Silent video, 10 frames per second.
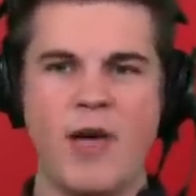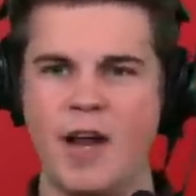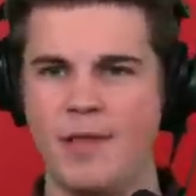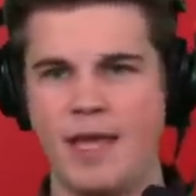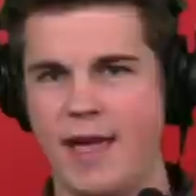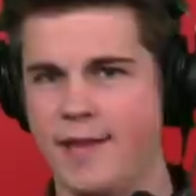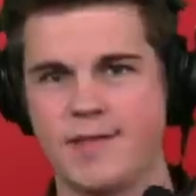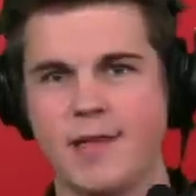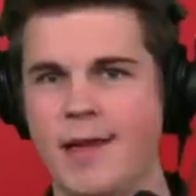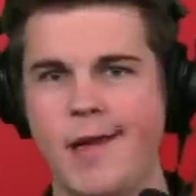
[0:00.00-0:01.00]
hit him in the
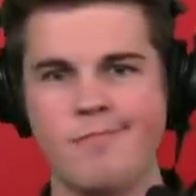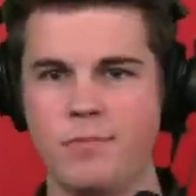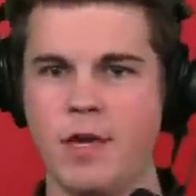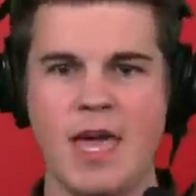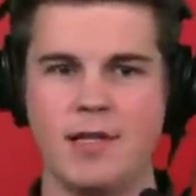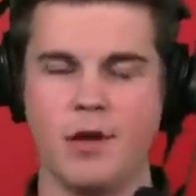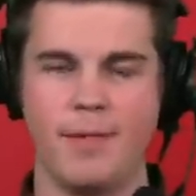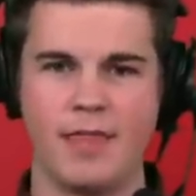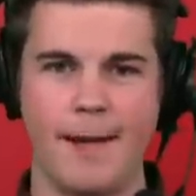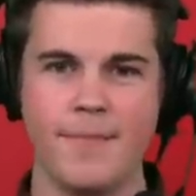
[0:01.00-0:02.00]
hands. You can't do anything
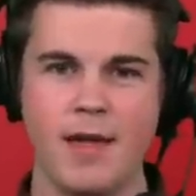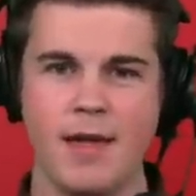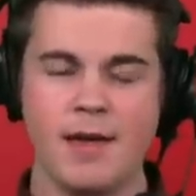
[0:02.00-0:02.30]
about that.